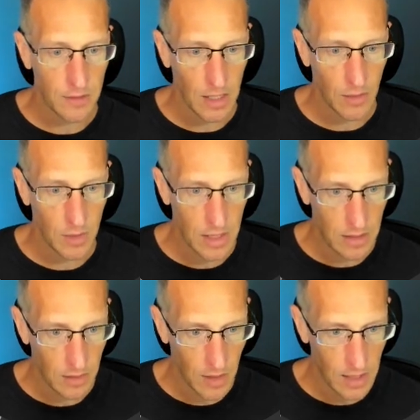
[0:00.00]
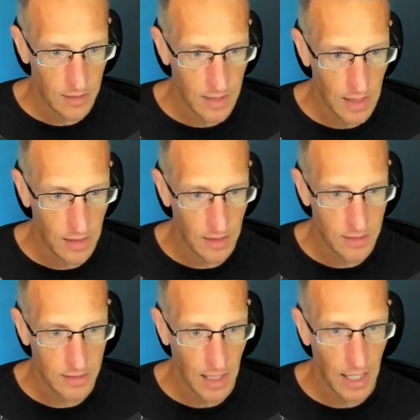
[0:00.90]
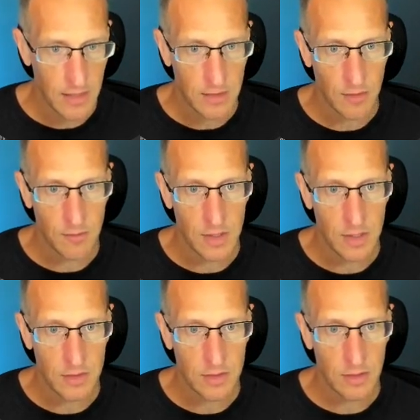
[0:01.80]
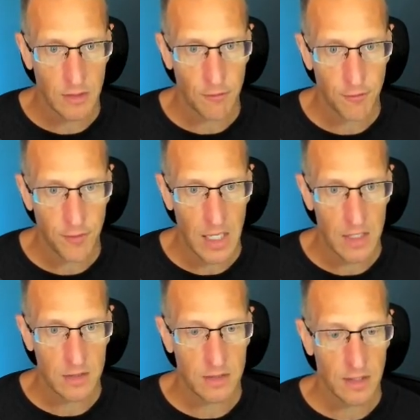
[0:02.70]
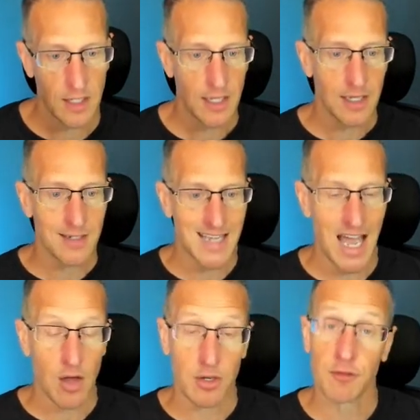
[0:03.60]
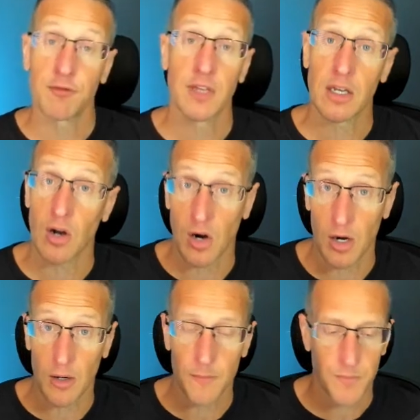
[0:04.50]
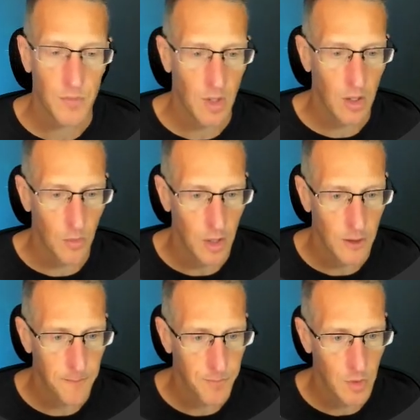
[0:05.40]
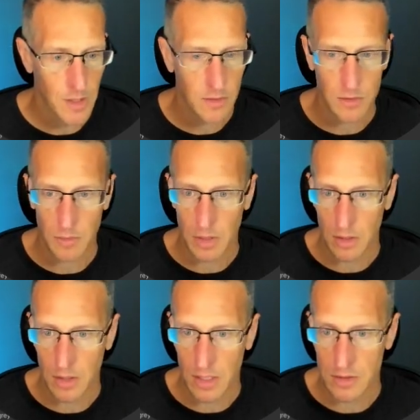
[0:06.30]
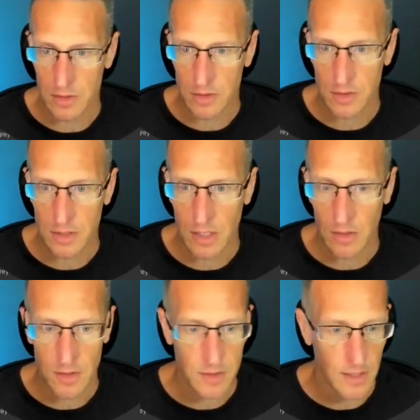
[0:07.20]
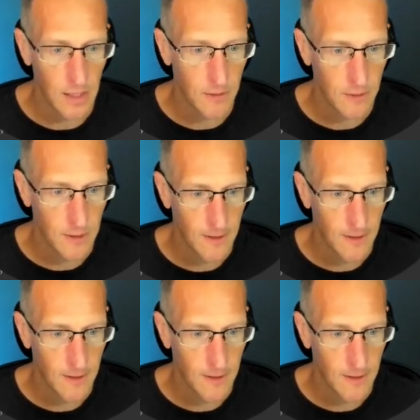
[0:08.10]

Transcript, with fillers: Now we need to go ahead and take the size of this face down to fit our artwork. Okay, so I'm gonna go ahead and just scale this down